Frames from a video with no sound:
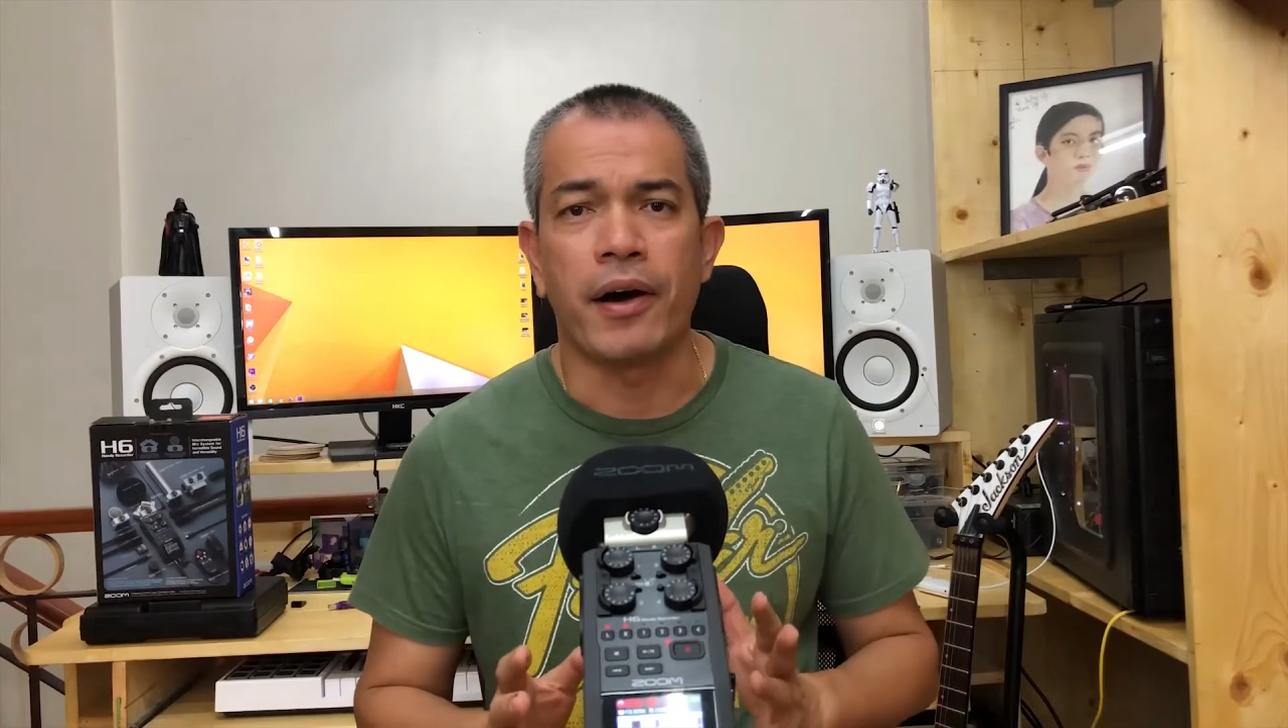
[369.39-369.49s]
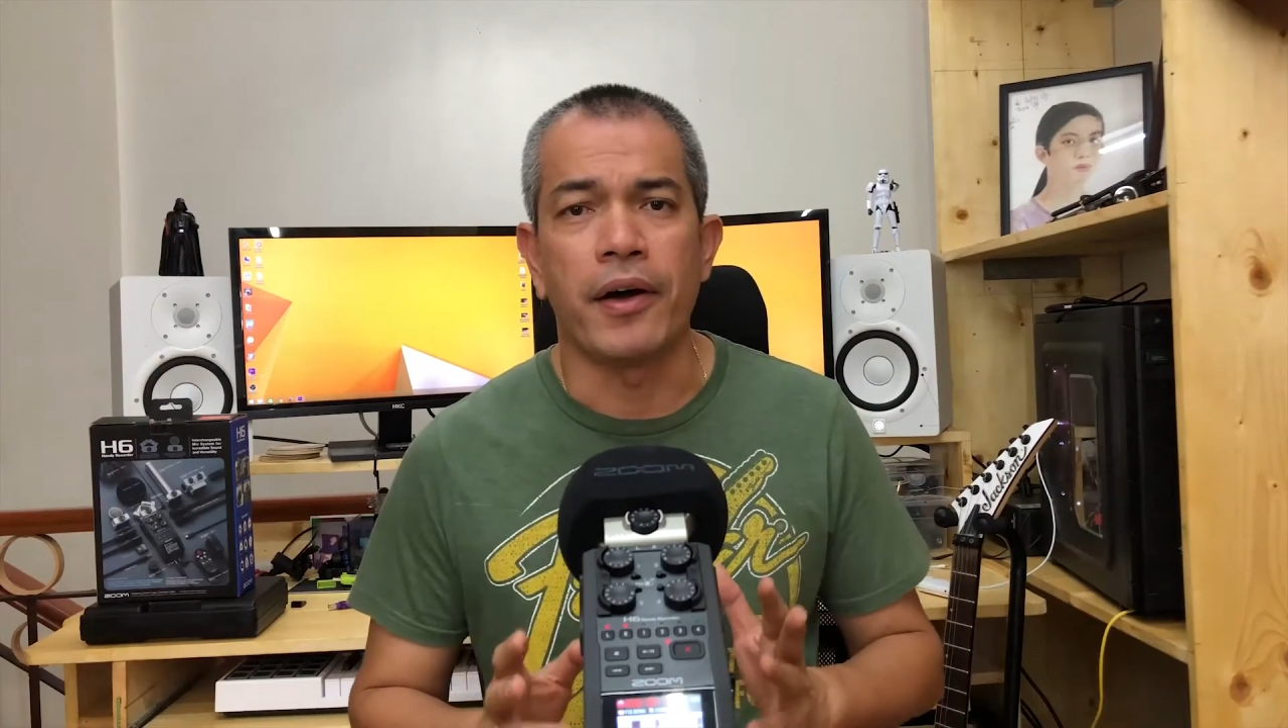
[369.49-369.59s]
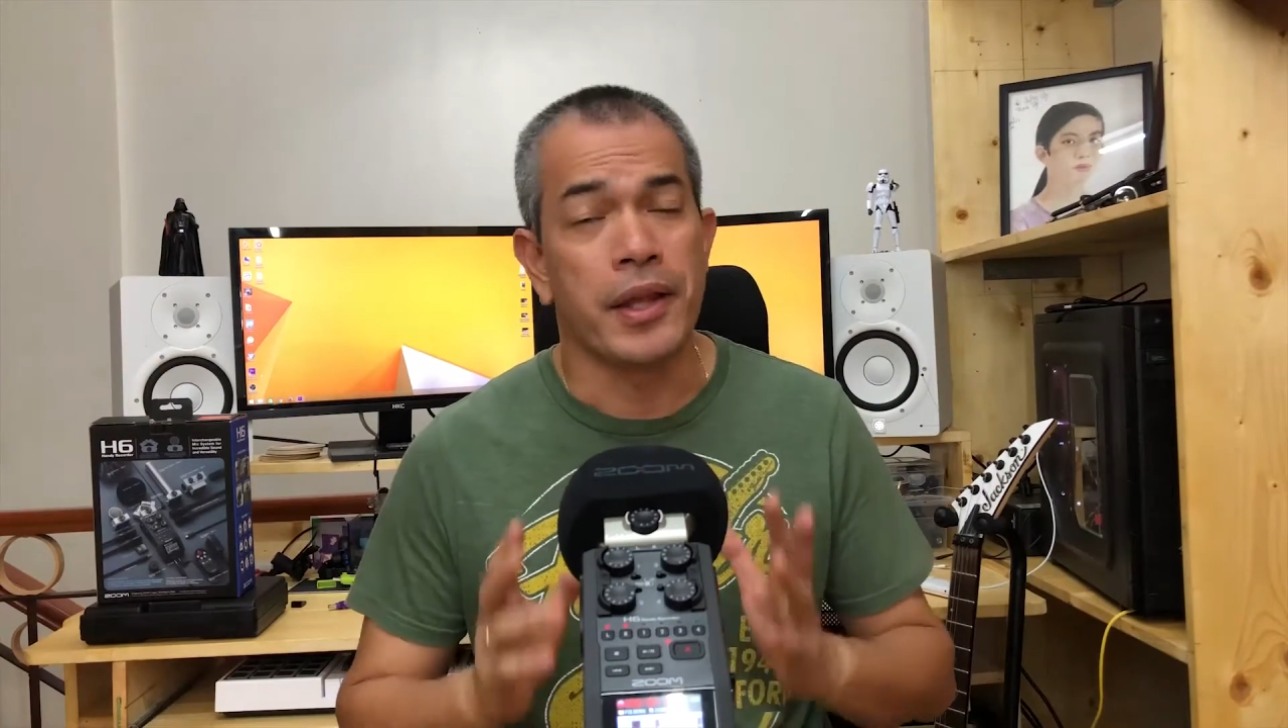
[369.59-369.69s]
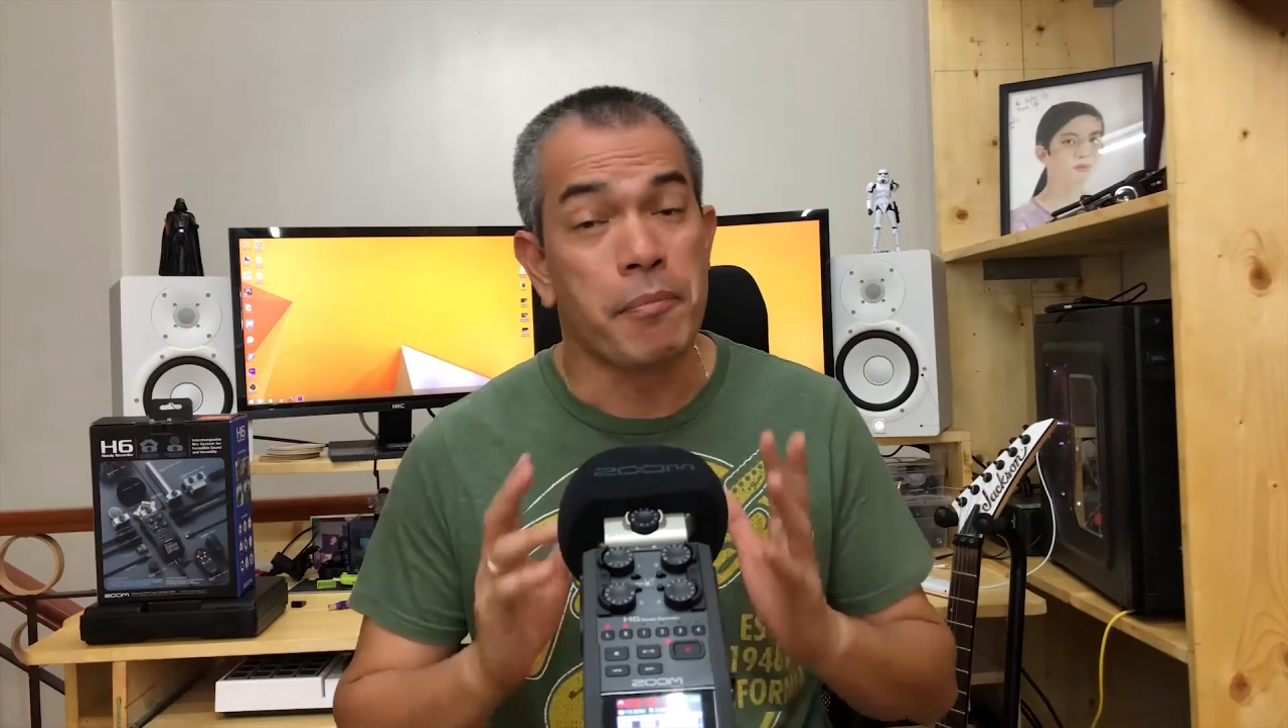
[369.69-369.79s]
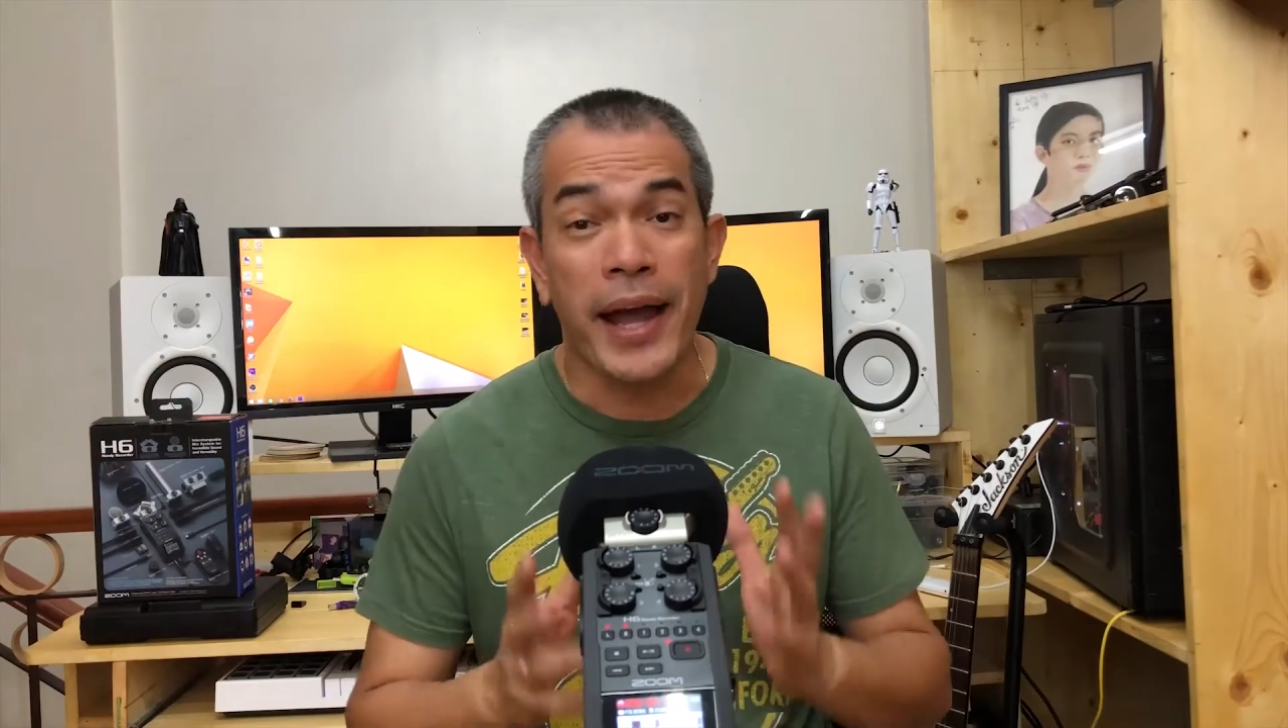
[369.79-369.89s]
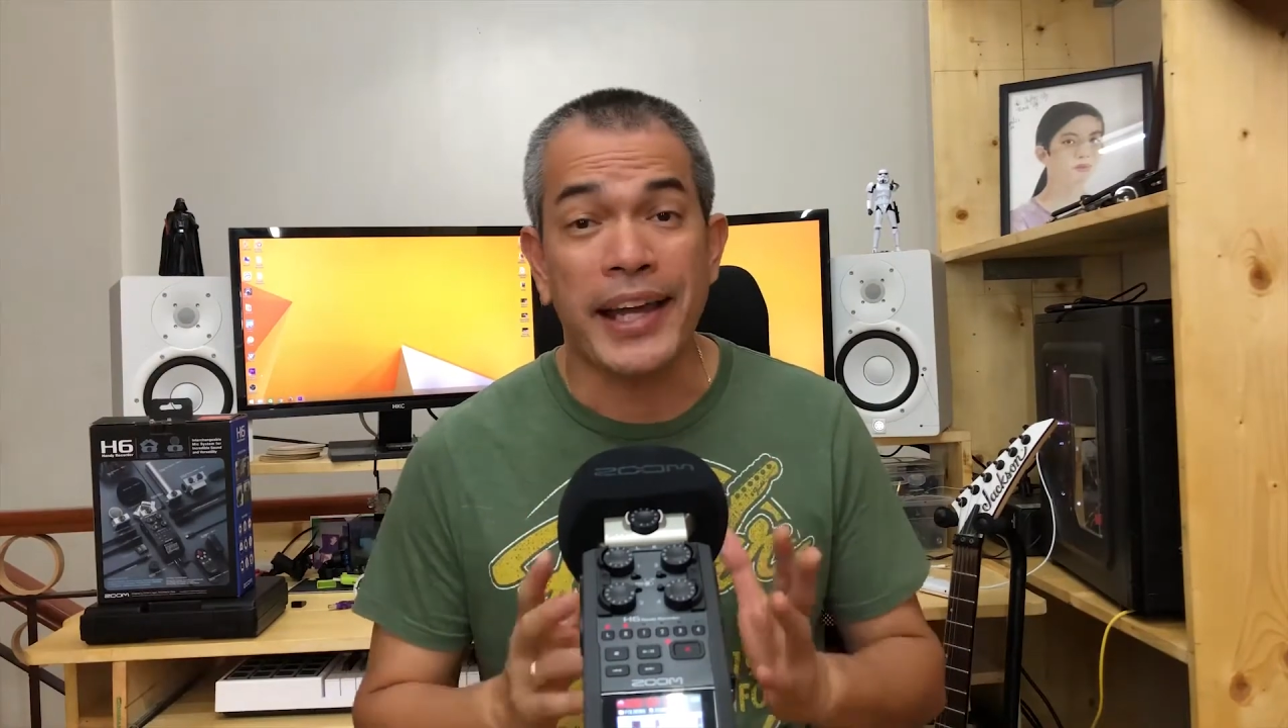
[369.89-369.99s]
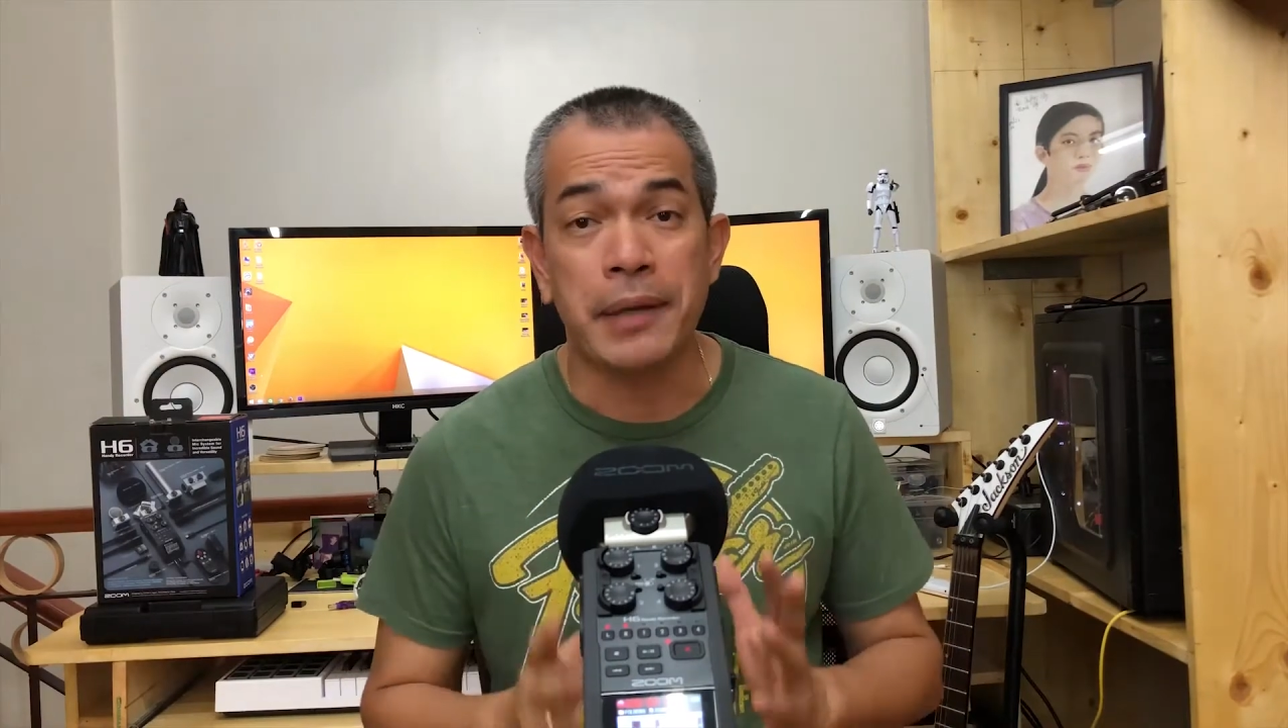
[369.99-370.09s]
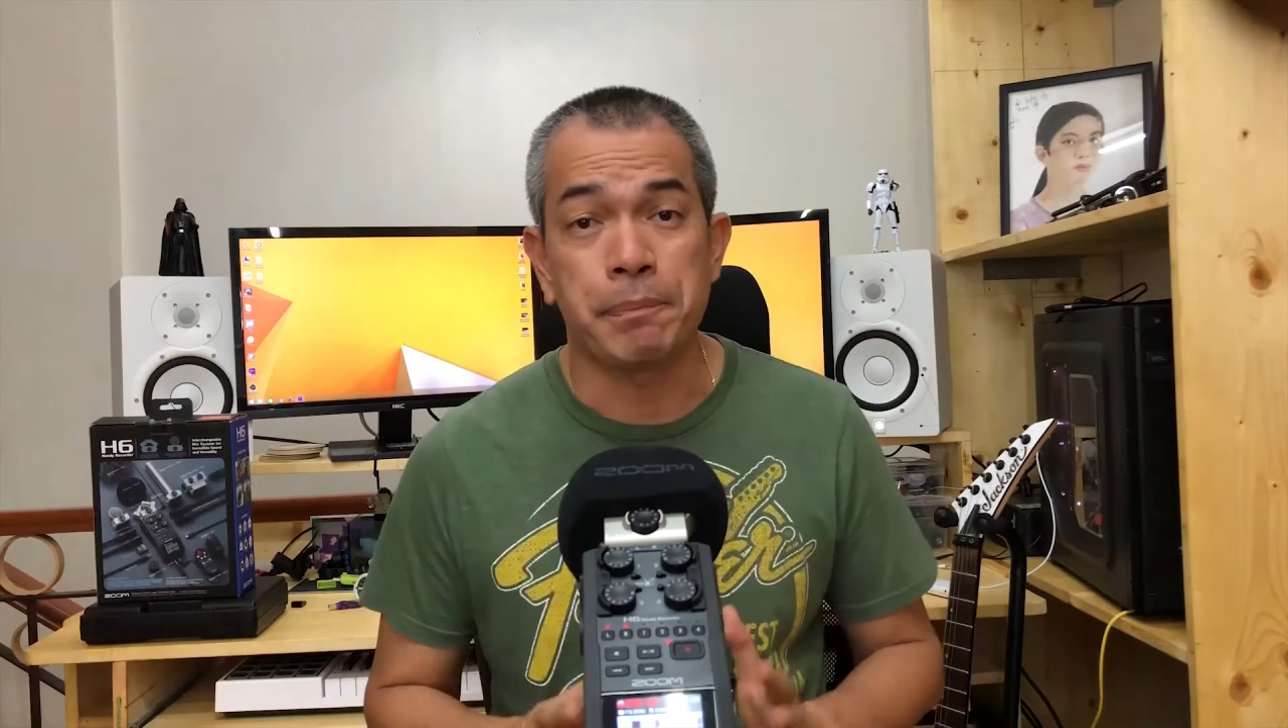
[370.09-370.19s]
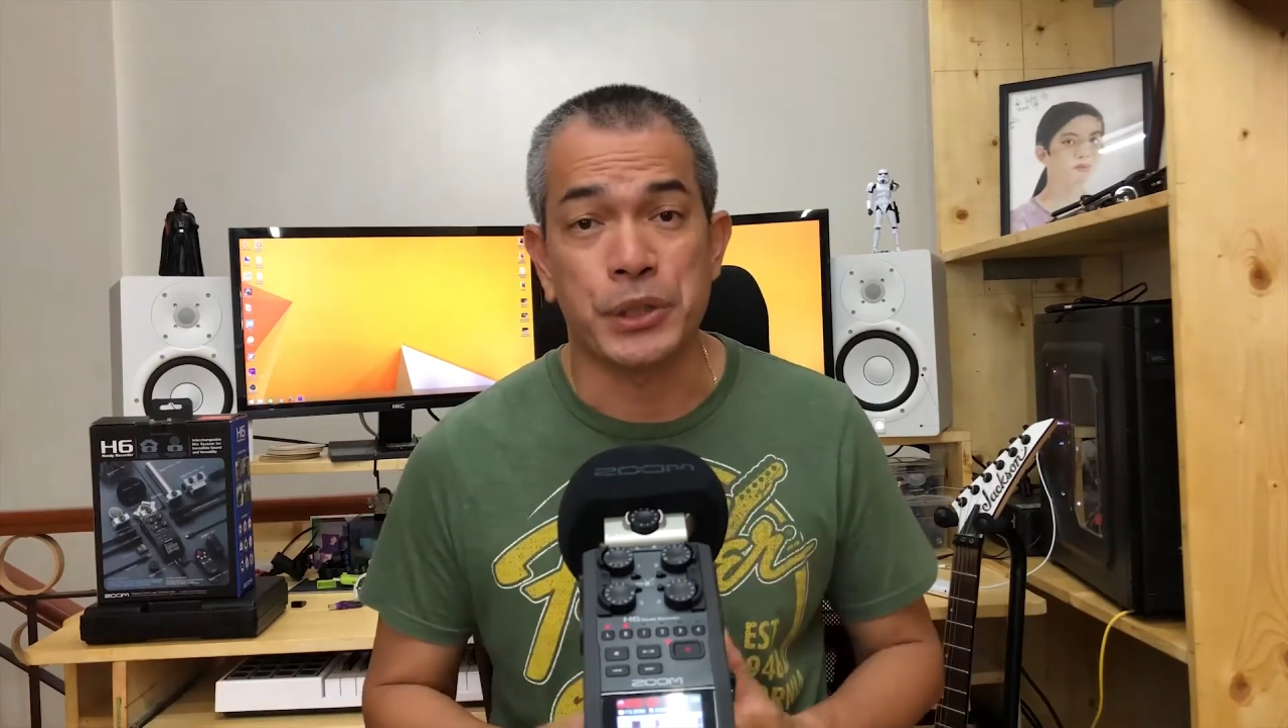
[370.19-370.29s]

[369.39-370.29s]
on the miking